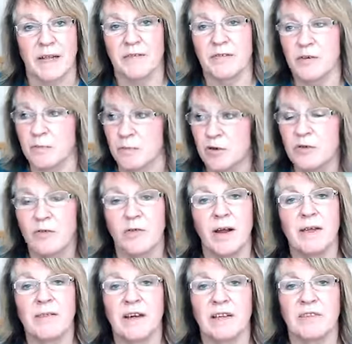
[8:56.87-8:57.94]
that if you move
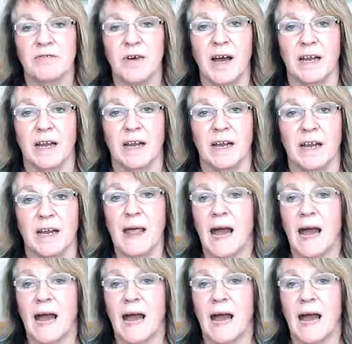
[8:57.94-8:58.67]
around, that's fine.